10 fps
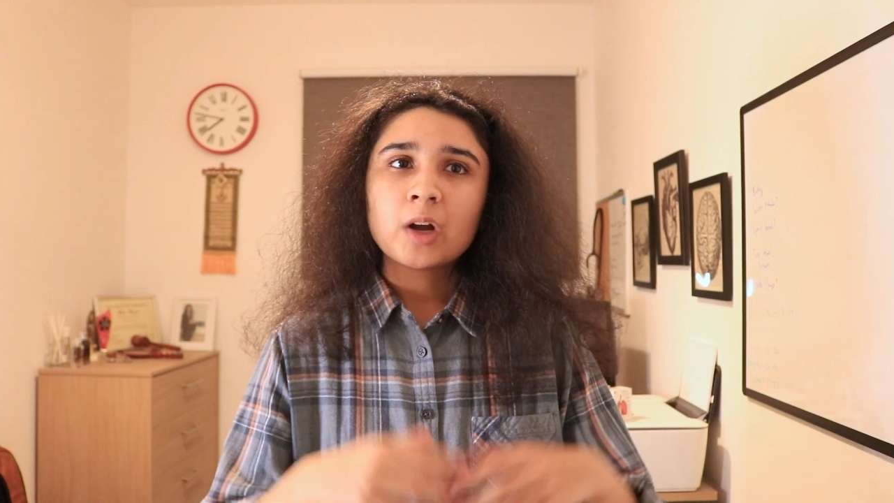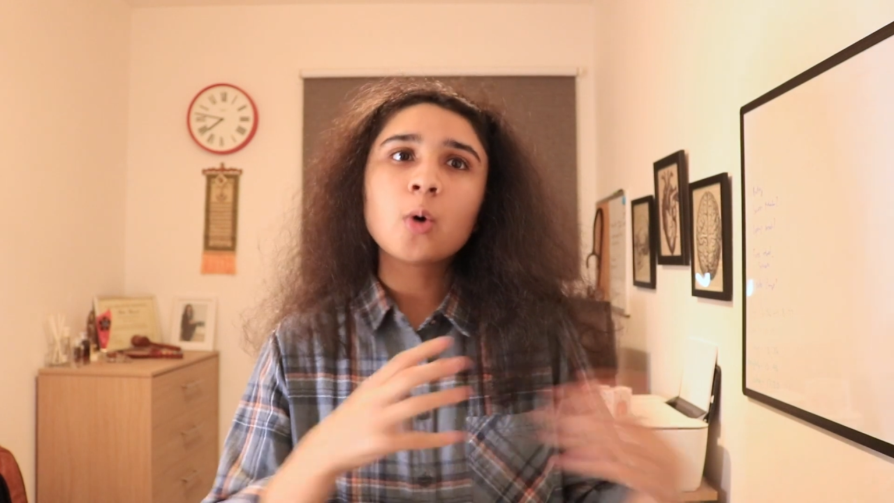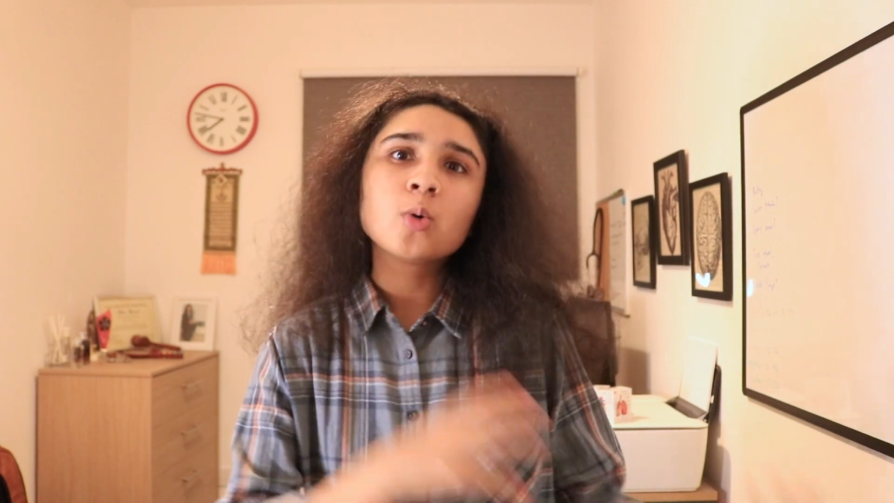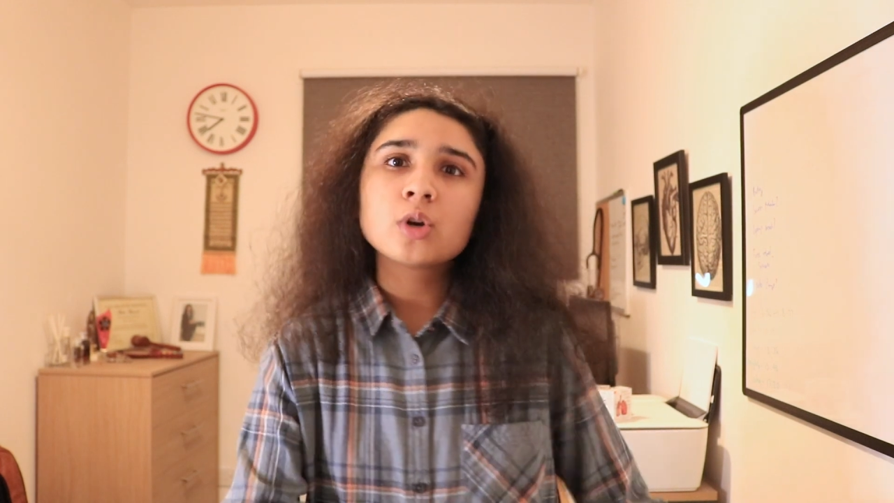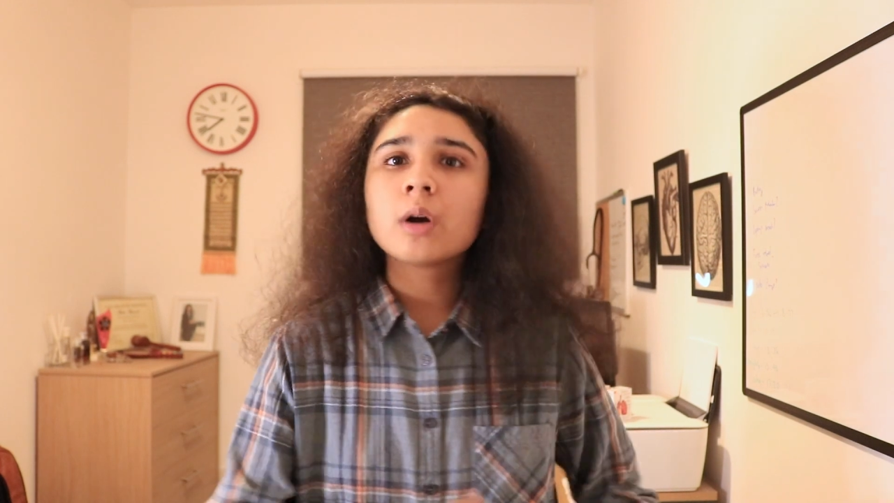
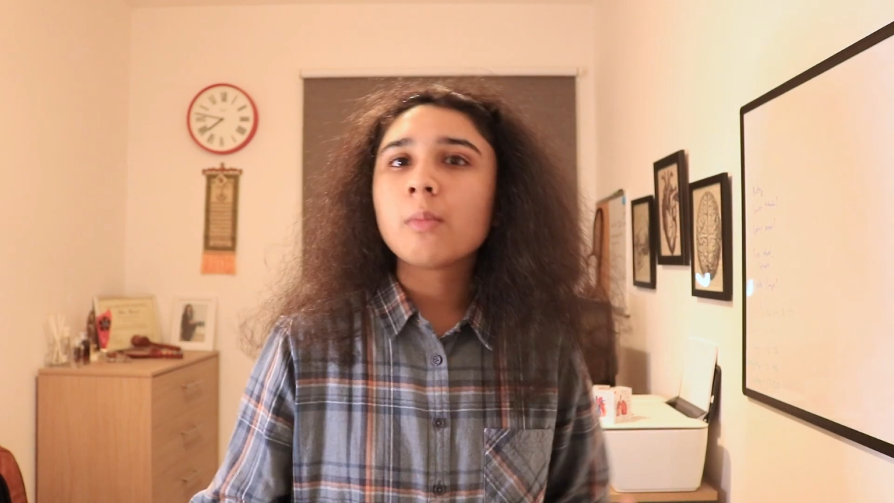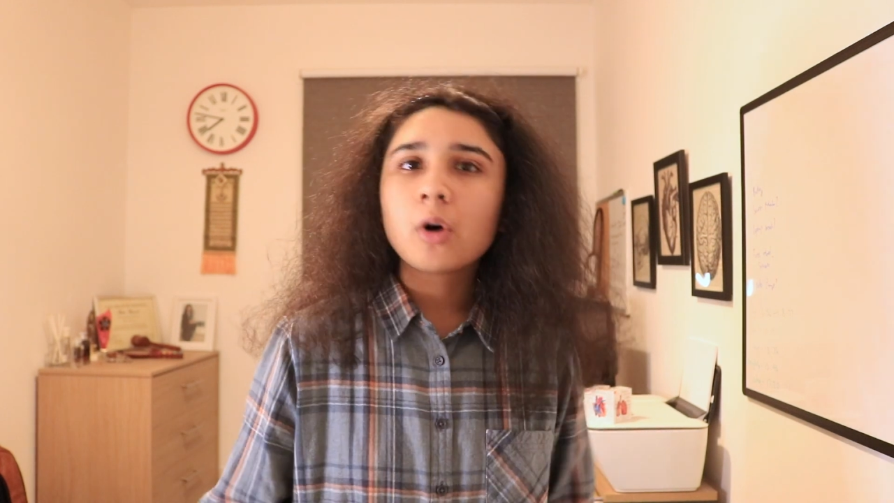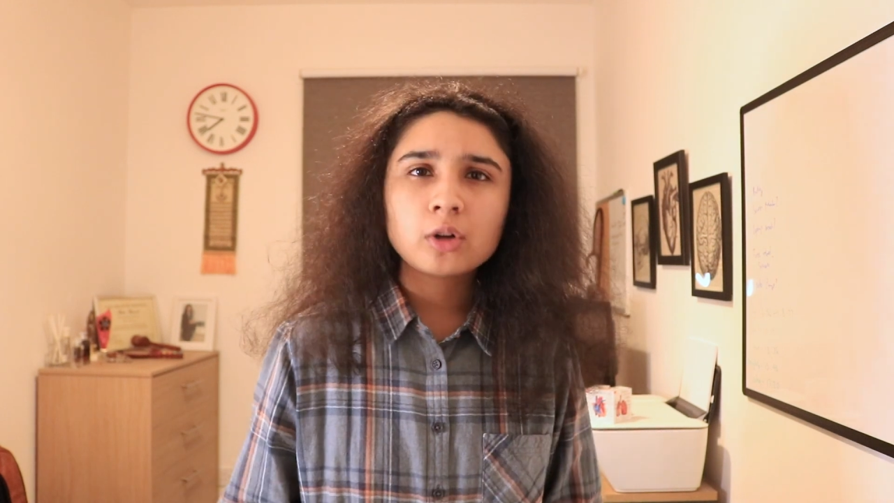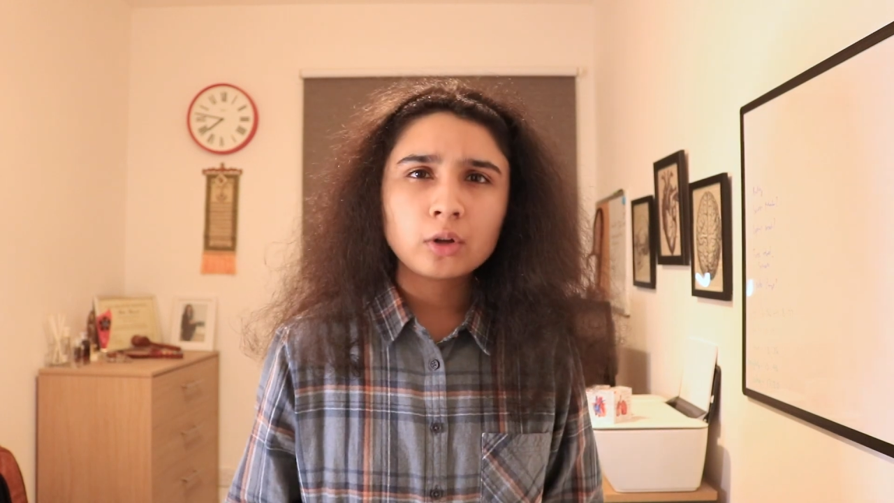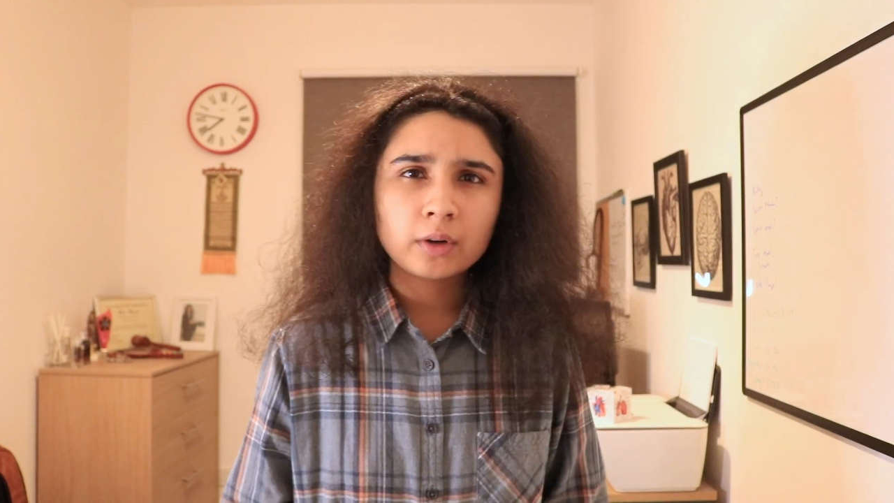older
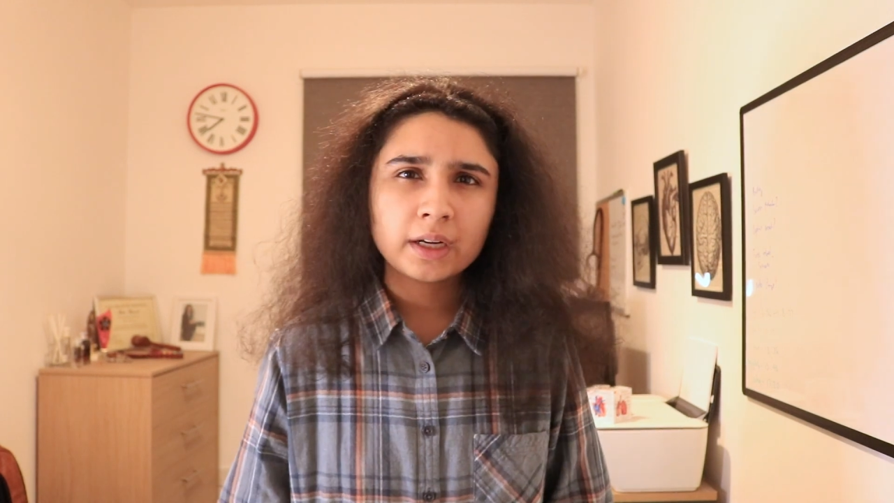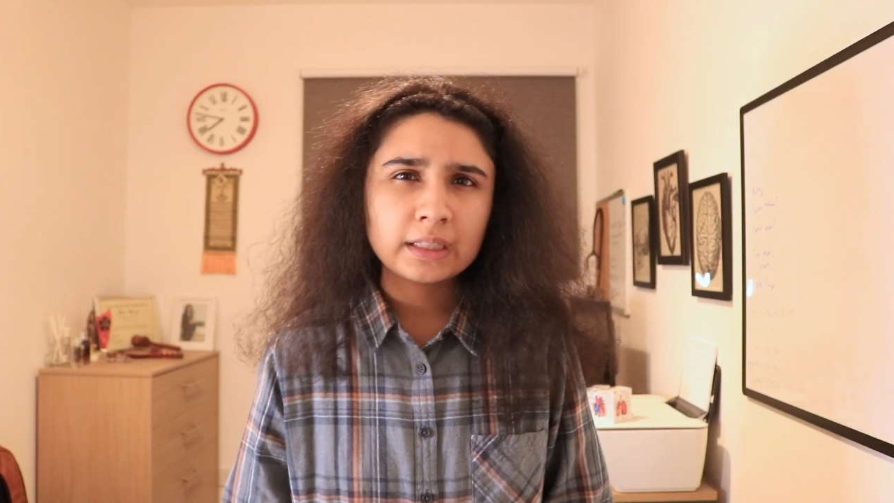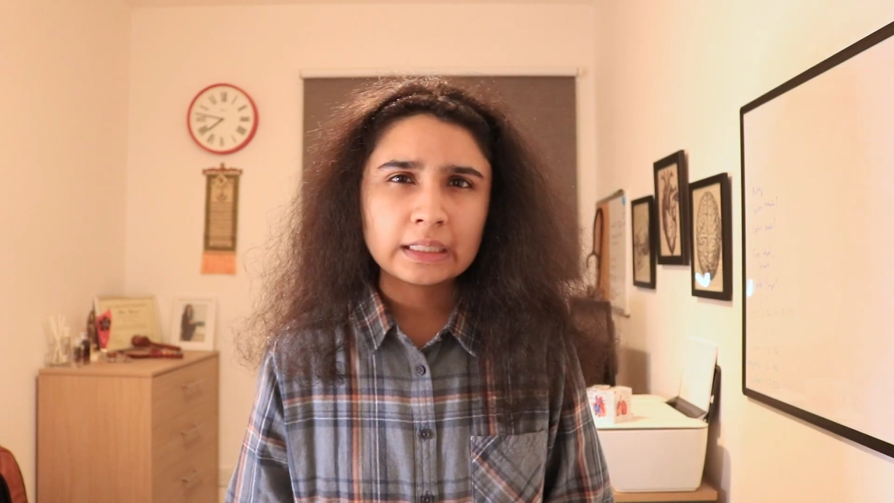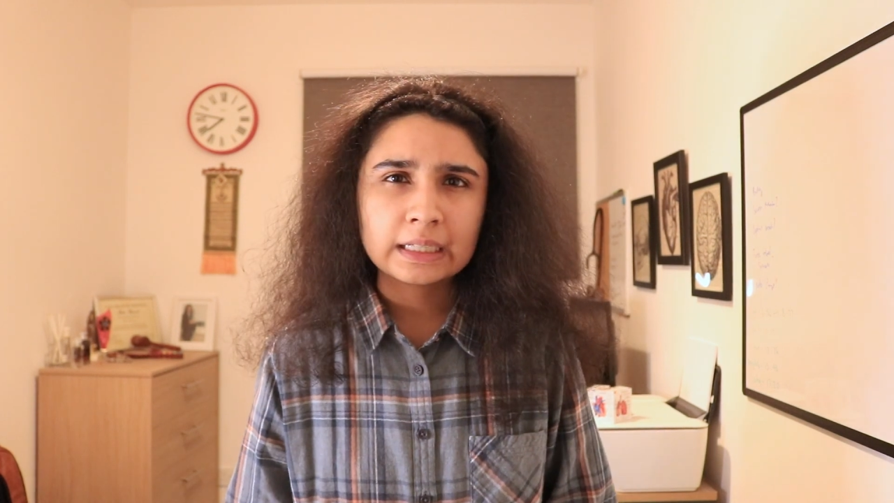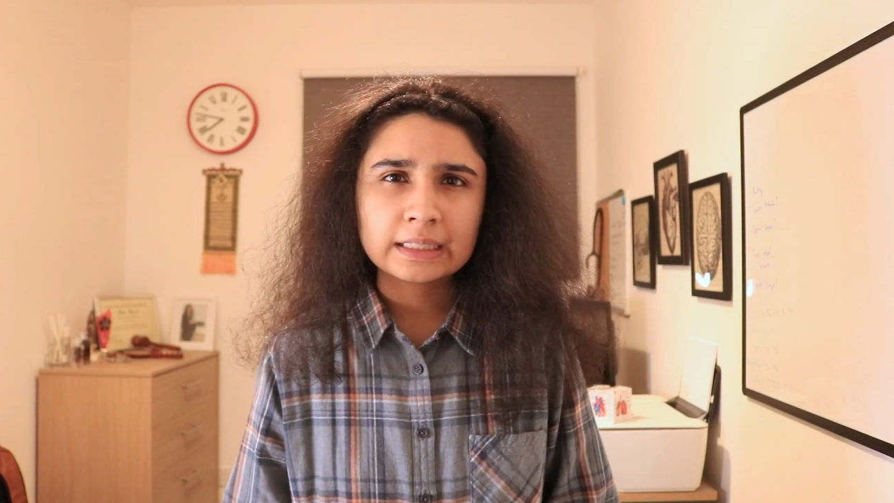model or
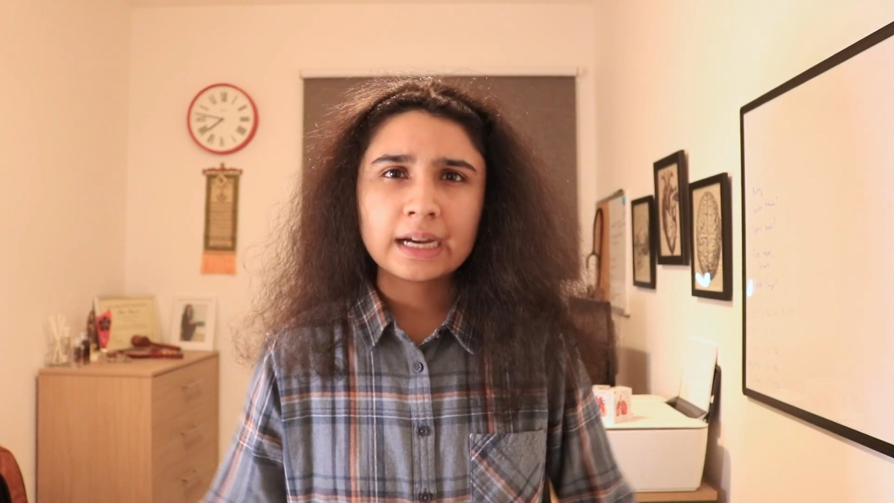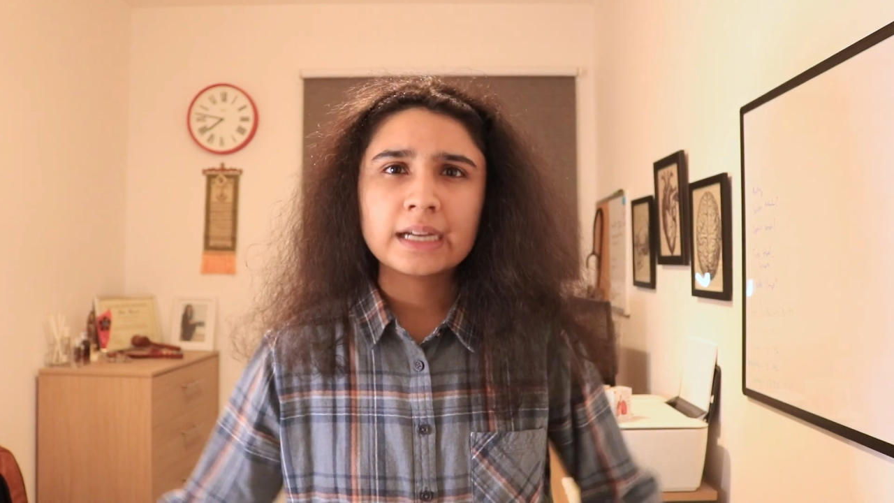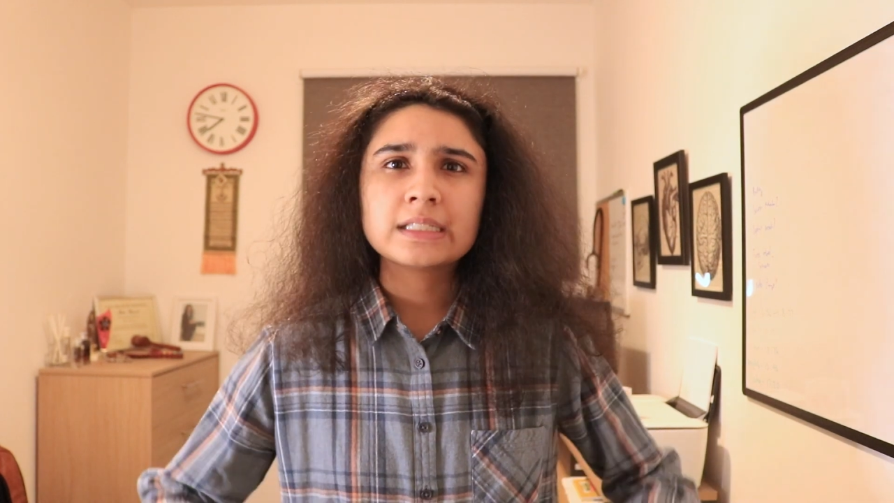anything like that.